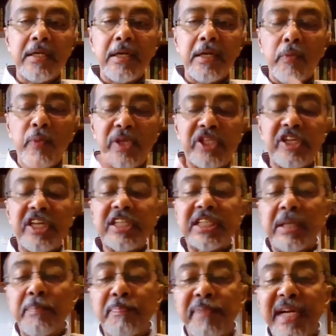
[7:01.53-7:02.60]
which is
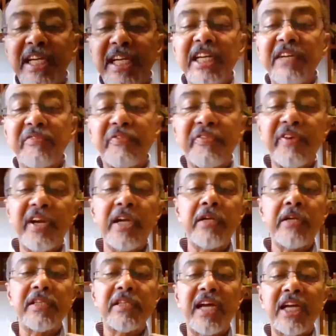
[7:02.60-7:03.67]
completely different
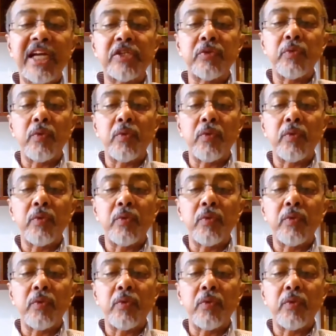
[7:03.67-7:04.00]
that